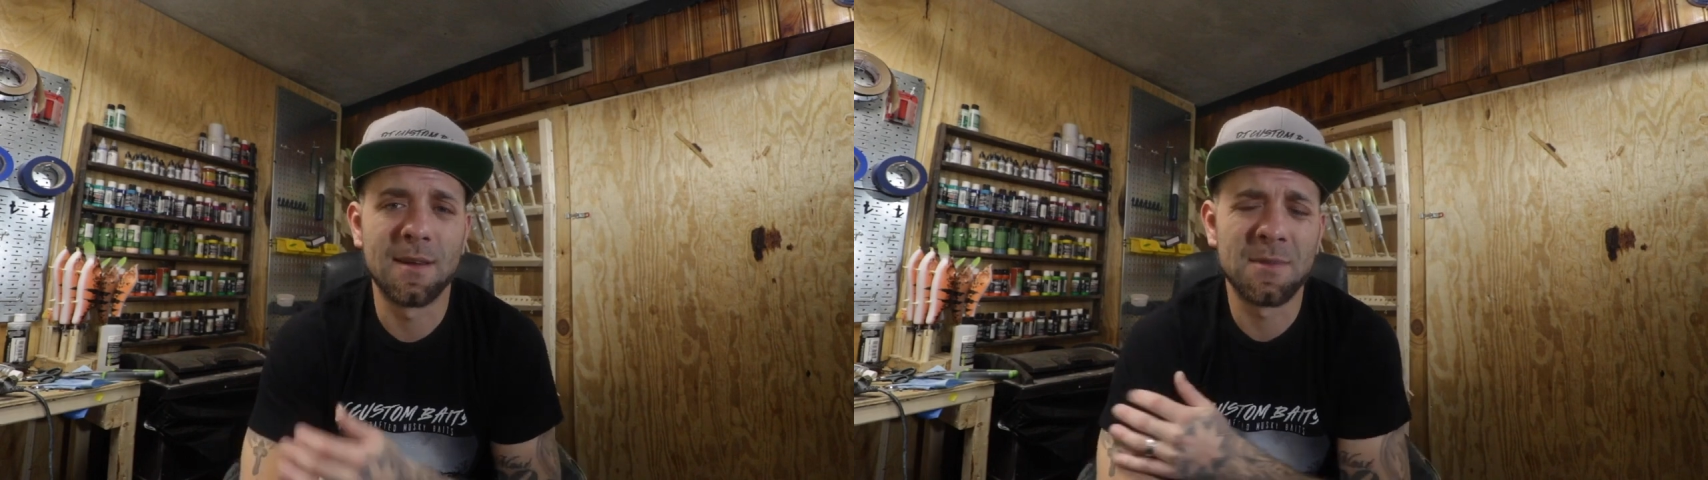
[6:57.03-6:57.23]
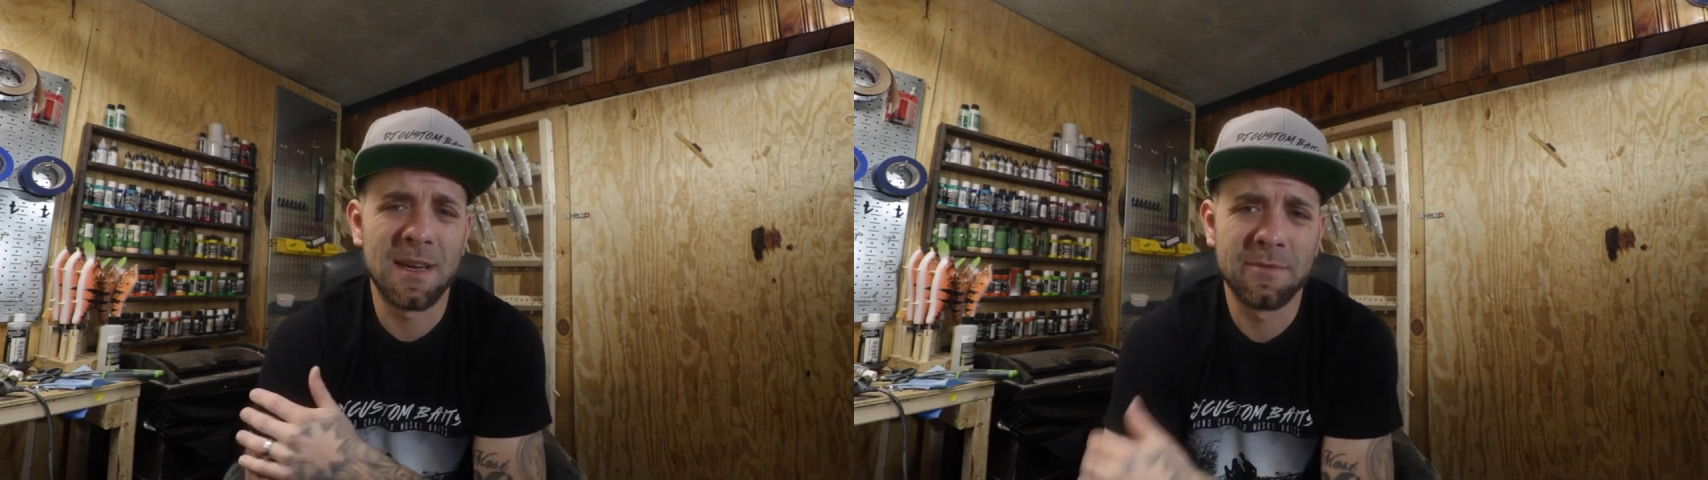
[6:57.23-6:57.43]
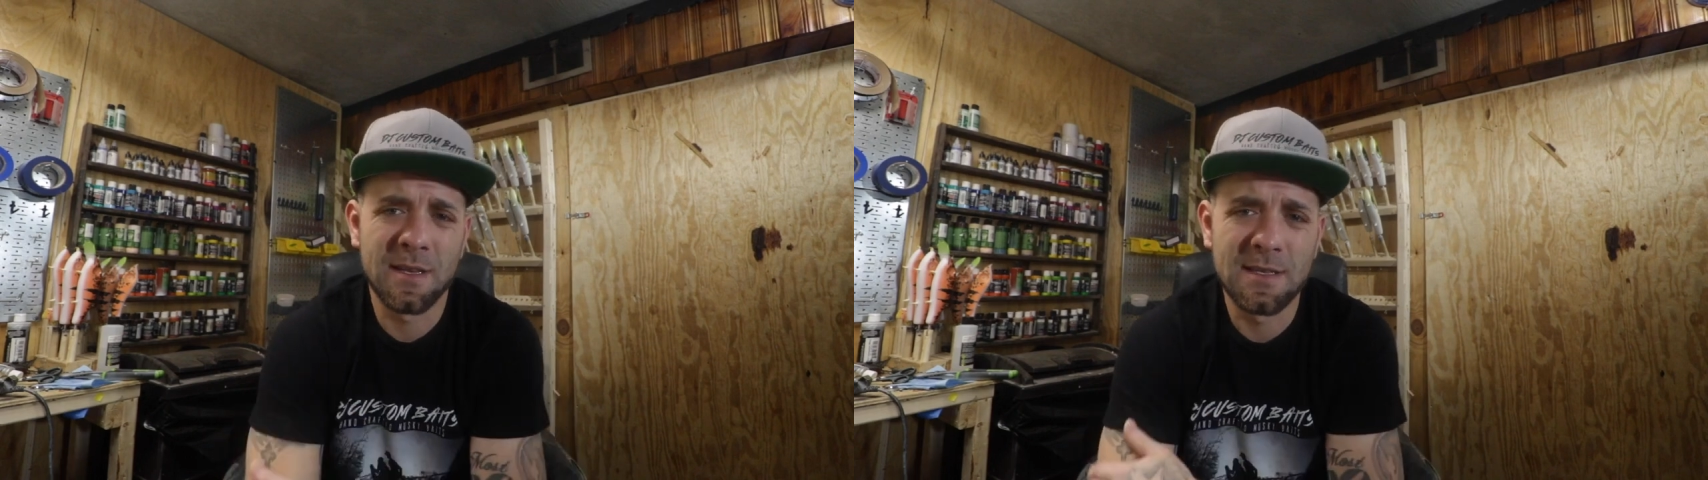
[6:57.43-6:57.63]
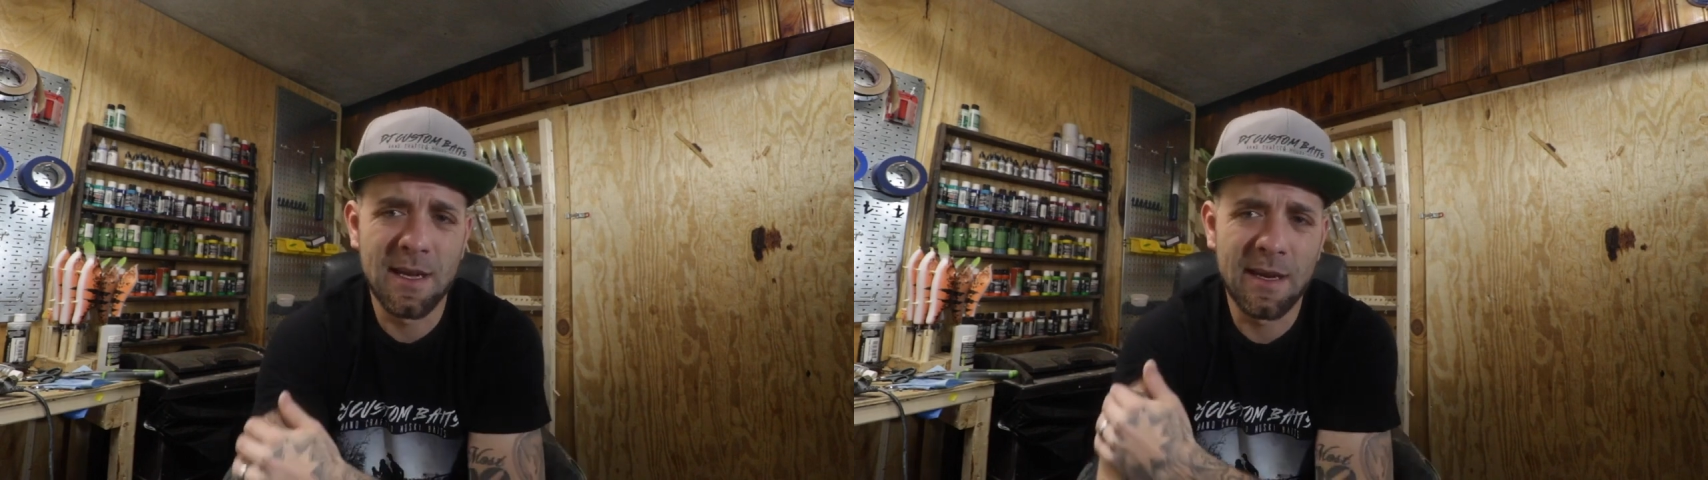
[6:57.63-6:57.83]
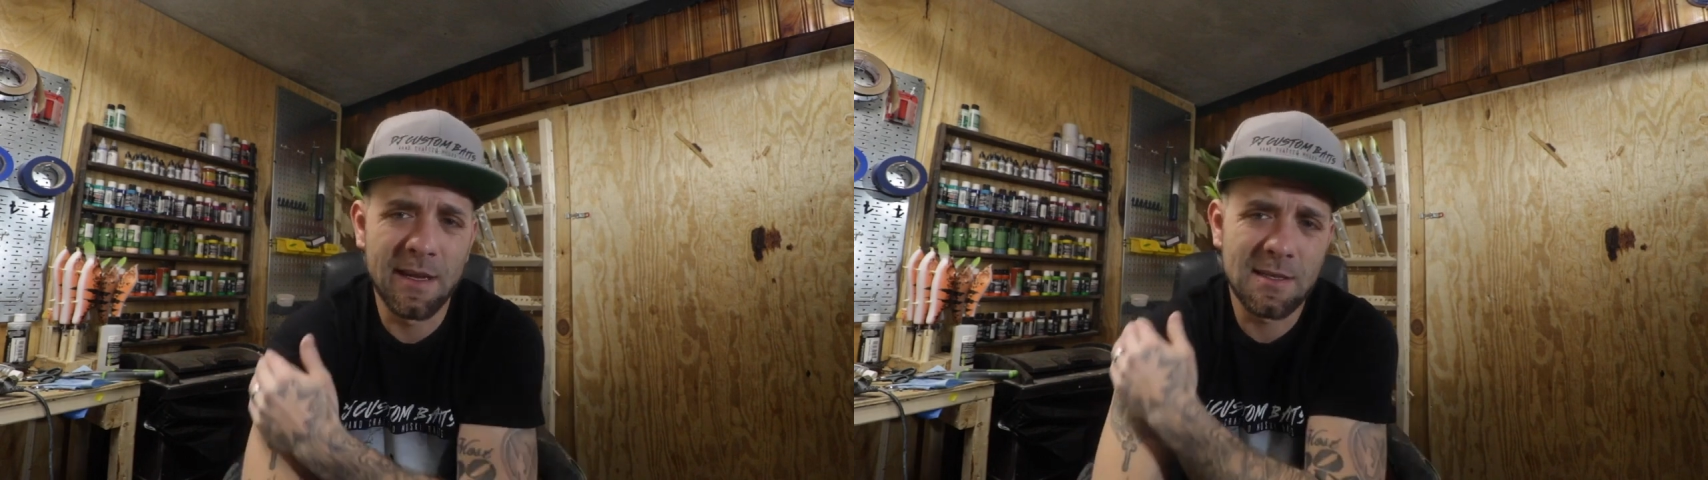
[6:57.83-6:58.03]
Sometimes it's
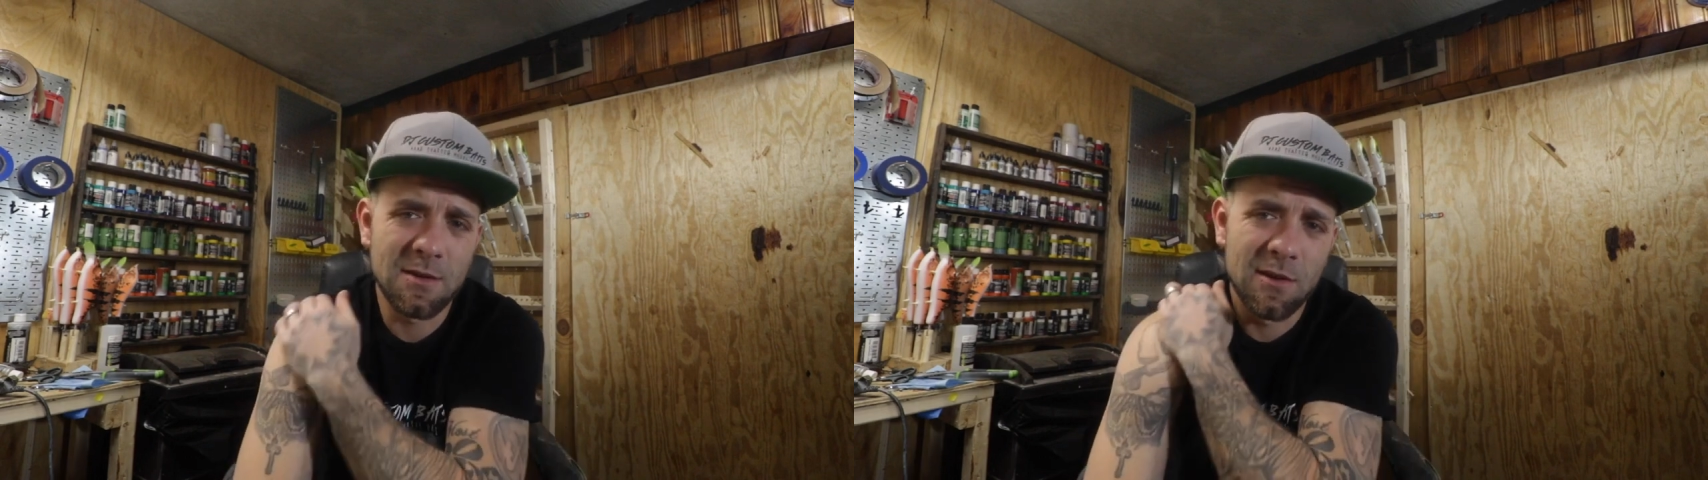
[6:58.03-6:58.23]
tedious,